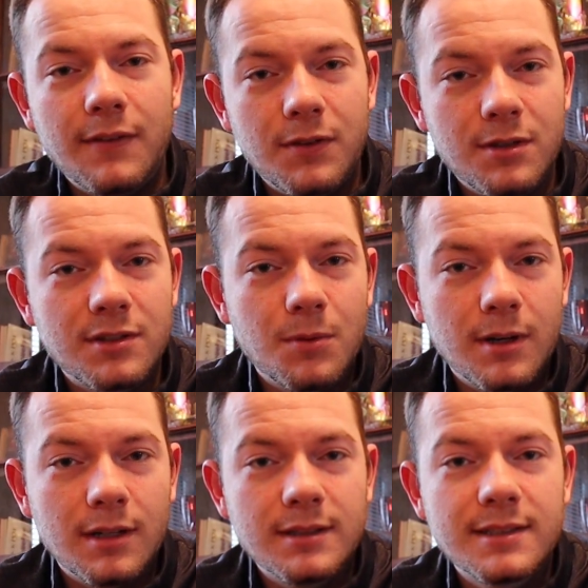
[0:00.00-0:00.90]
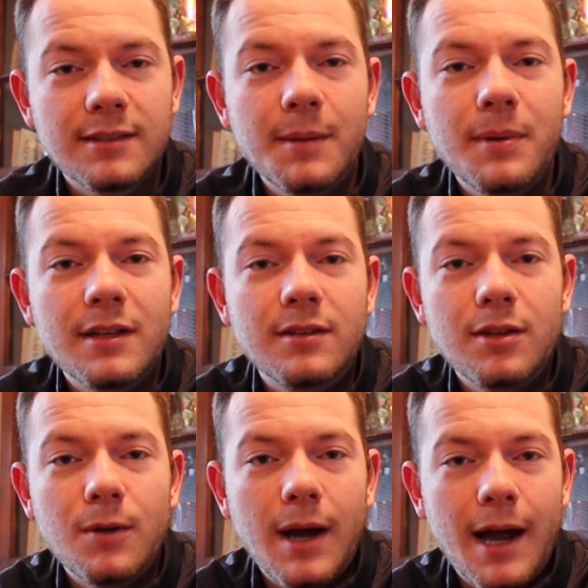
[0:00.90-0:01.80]
if you just want to sleep in
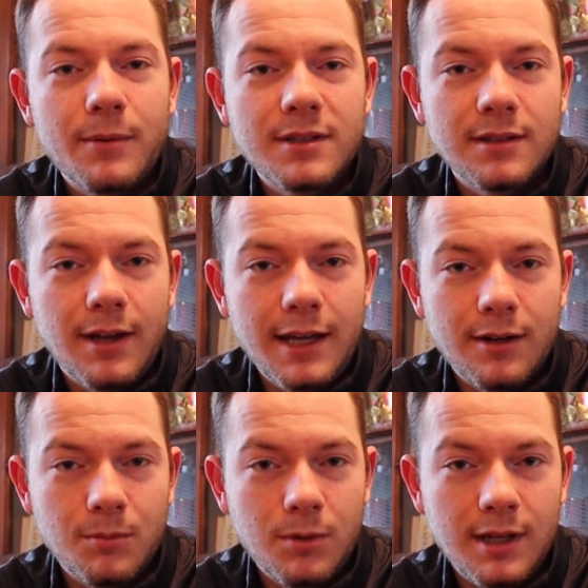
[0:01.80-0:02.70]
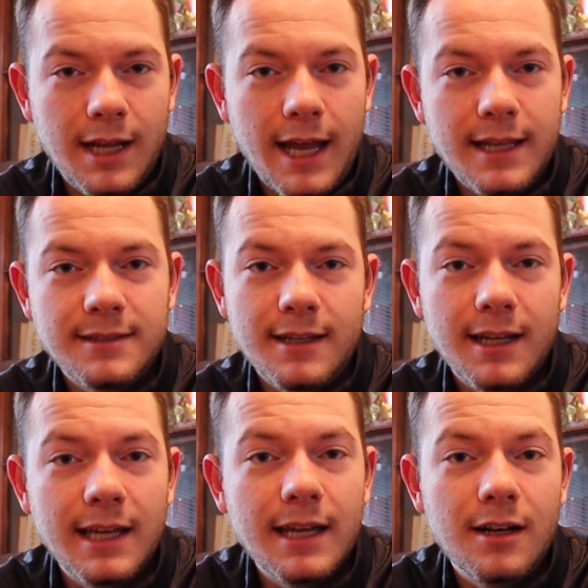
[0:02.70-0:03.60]
2 hours later one day instead
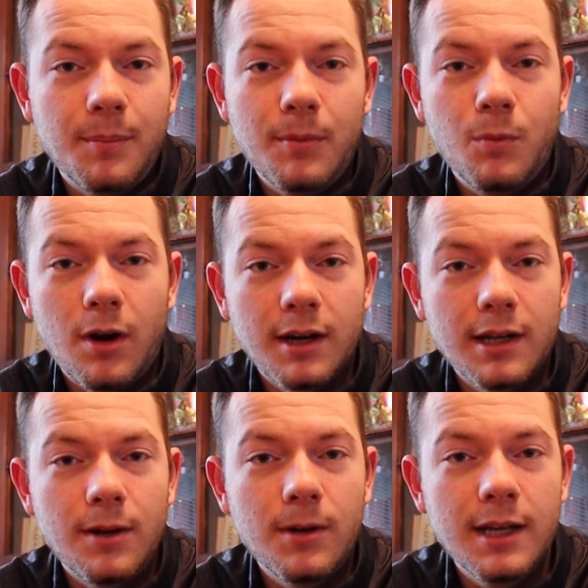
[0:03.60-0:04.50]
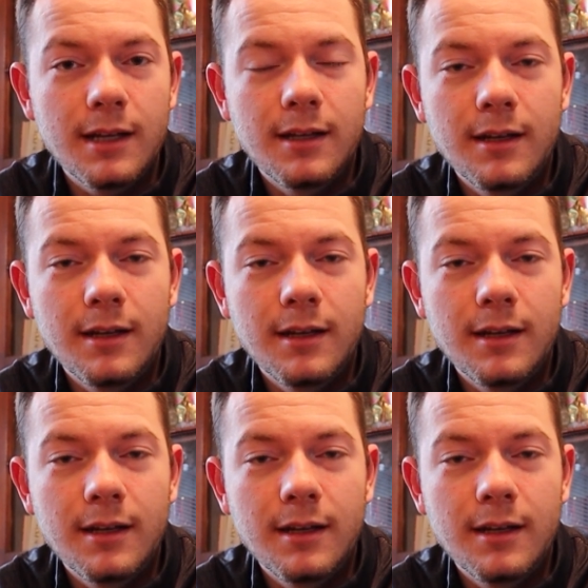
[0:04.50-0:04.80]
of getting up and working on it,